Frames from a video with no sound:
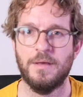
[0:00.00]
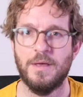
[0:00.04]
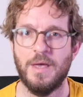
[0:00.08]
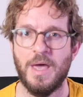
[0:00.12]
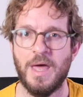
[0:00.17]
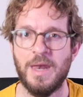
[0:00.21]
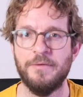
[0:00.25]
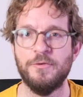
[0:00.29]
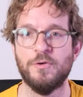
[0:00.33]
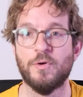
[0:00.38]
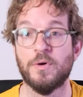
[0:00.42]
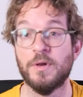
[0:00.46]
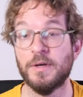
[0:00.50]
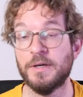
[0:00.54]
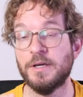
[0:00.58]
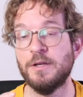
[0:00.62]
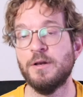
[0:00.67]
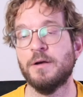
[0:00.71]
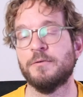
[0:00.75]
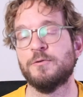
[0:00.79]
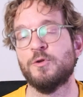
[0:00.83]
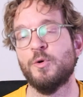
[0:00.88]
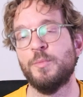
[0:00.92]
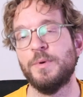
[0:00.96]
And if you're lucky
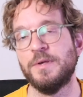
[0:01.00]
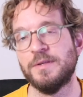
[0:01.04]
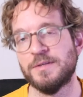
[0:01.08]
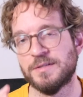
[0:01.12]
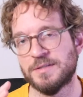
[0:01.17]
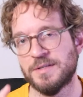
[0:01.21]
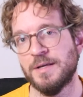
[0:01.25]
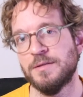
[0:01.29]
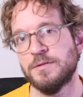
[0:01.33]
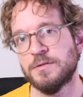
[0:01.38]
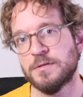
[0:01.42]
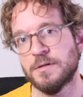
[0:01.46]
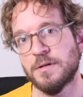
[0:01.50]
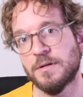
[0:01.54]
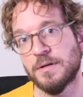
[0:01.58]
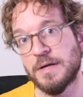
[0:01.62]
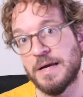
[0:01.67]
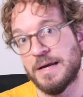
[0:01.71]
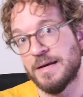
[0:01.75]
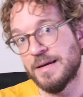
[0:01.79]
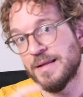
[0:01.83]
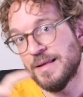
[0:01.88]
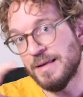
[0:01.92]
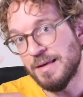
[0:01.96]
enough to be in central
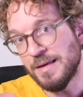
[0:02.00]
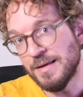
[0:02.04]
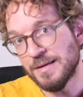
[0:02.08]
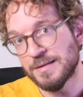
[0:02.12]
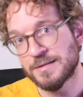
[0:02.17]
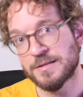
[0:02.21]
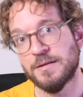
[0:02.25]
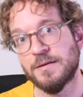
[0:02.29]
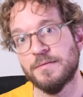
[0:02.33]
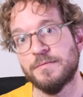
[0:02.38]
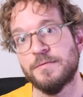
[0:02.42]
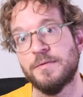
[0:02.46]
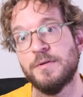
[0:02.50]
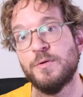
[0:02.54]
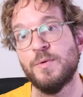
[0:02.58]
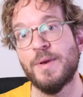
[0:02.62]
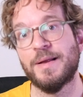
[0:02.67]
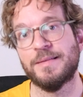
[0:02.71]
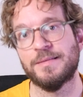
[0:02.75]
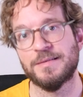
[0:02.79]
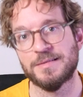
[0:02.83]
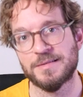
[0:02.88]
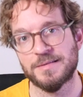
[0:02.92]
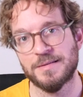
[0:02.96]
and east of the
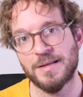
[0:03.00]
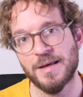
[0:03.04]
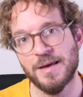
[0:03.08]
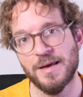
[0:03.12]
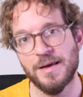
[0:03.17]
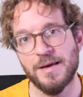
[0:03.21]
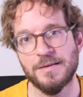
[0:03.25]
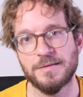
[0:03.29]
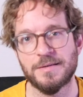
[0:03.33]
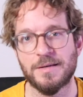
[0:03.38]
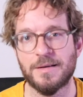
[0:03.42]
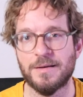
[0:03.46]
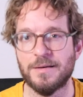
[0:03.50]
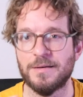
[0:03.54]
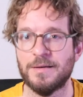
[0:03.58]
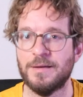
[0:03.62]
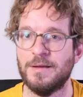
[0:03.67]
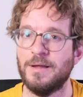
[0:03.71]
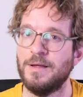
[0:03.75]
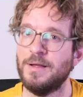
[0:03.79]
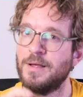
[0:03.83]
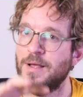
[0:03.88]
United States and